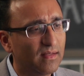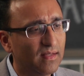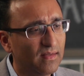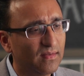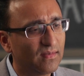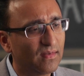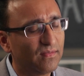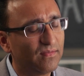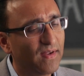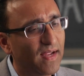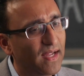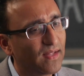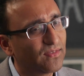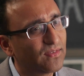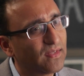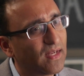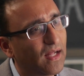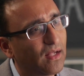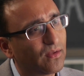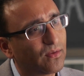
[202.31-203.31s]
these
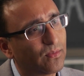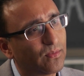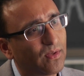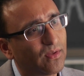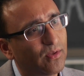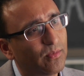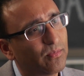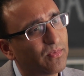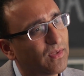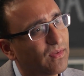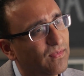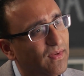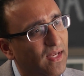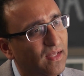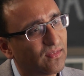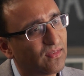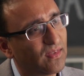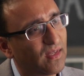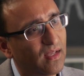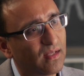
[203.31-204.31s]
advanced algorithms,
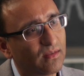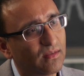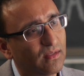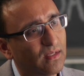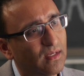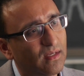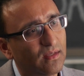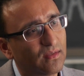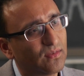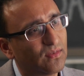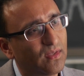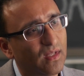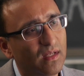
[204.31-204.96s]
advanced analytics